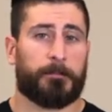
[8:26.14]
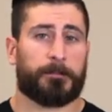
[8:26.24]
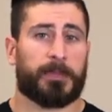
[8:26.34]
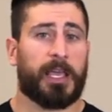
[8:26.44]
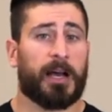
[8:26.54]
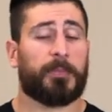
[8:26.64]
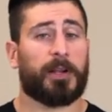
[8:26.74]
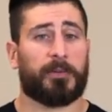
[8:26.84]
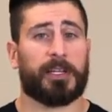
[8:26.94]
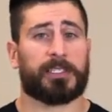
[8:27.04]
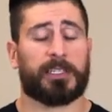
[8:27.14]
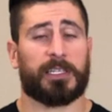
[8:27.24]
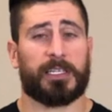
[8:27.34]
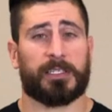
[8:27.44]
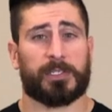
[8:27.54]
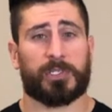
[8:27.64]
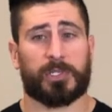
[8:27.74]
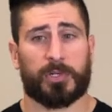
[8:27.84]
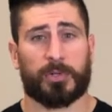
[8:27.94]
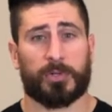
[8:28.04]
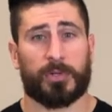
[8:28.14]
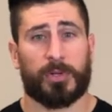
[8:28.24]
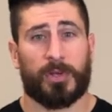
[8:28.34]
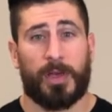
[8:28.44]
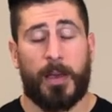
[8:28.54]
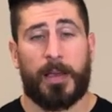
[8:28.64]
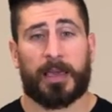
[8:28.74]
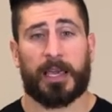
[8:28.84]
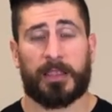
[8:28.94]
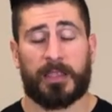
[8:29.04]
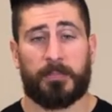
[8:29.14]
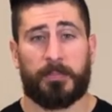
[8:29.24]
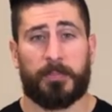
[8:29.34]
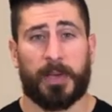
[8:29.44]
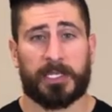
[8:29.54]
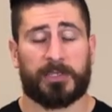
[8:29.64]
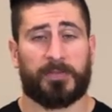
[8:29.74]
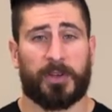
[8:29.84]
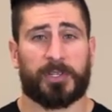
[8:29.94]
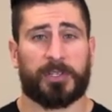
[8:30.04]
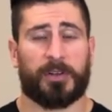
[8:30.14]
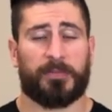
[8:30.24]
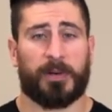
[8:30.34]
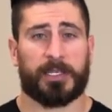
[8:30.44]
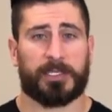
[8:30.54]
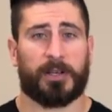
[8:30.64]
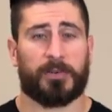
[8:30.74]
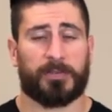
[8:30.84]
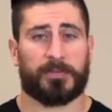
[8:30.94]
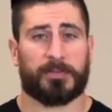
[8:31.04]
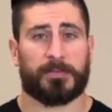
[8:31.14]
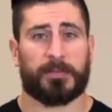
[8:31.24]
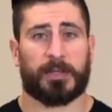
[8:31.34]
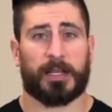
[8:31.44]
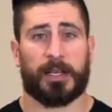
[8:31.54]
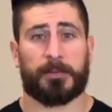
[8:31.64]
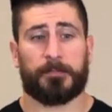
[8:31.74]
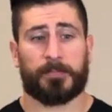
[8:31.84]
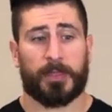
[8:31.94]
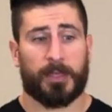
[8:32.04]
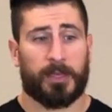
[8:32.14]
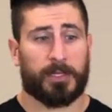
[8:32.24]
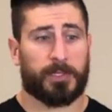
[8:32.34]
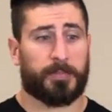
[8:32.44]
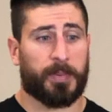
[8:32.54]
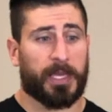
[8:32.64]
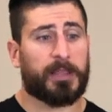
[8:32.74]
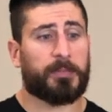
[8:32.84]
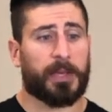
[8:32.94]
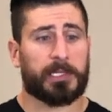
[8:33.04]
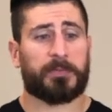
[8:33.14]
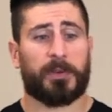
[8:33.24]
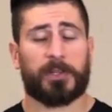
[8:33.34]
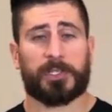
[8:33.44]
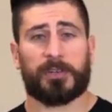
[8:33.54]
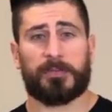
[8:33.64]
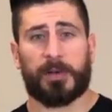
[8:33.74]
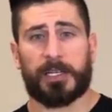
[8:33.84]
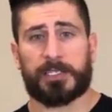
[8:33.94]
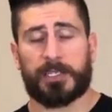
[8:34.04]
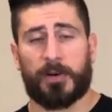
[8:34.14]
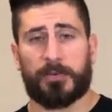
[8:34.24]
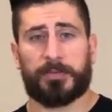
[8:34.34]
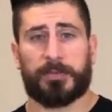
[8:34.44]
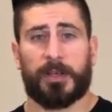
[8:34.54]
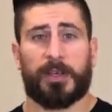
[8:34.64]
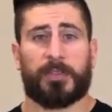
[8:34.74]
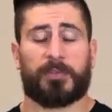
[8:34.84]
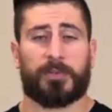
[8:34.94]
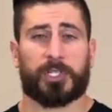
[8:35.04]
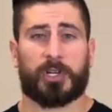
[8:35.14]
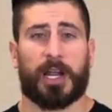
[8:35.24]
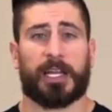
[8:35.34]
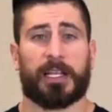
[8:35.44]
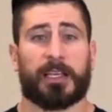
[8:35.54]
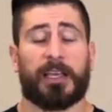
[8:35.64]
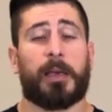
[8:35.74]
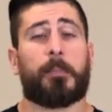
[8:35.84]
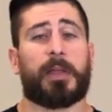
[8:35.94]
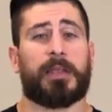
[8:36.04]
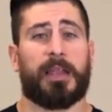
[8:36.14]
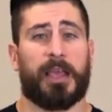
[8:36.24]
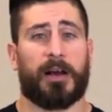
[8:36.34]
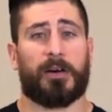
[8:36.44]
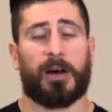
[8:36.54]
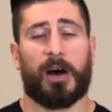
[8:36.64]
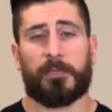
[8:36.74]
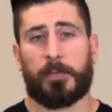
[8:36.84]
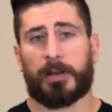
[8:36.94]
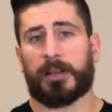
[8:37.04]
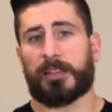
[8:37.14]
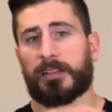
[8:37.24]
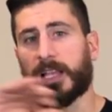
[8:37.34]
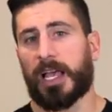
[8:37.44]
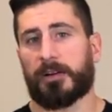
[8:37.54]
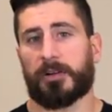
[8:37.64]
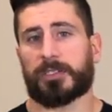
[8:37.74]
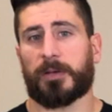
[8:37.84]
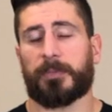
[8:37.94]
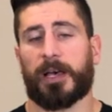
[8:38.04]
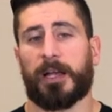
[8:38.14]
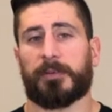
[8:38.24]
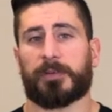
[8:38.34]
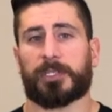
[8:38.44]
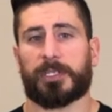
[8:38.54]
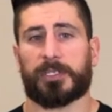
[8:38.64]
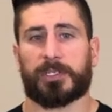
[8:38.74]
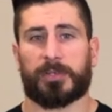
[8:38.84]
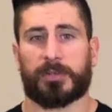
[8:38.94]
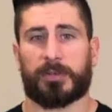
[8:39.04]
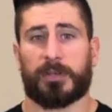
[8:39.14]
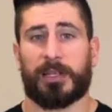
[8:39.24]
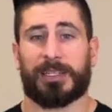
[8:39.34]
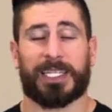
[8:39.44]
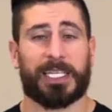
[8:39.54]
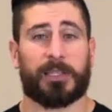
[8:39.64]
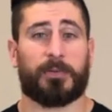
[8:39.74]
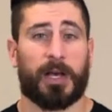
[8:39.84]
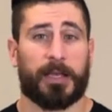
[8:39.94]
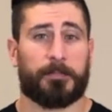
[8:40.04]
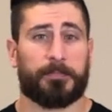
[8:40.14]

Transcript: Now my reason is to get the best version of myself, okay? To be the best version of myself through training, but now I've put another layer on top of that, which is to lead the way,